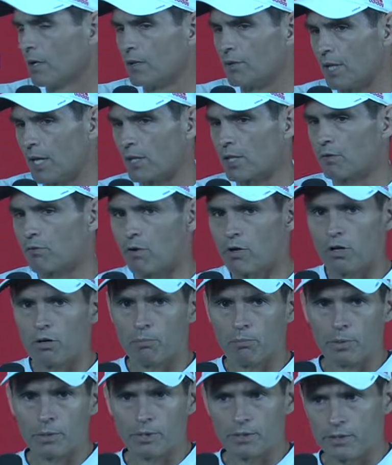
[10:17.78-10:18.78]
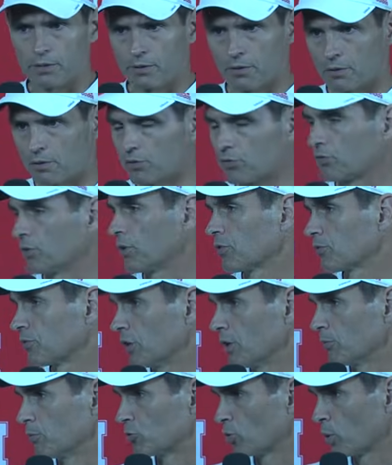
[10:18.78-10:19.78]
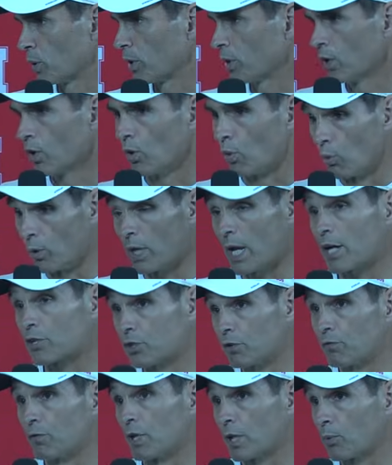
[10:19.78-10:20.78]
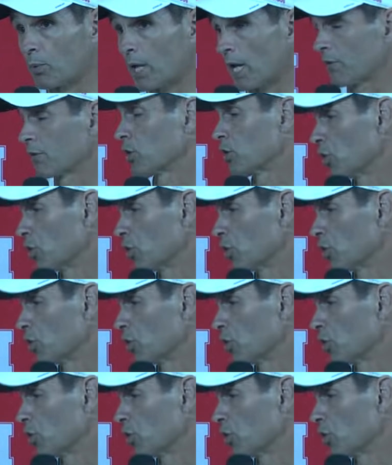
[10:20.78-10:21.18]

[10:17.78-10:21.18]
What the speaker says: Now they've all been a year in the system, so we actually feel like we have a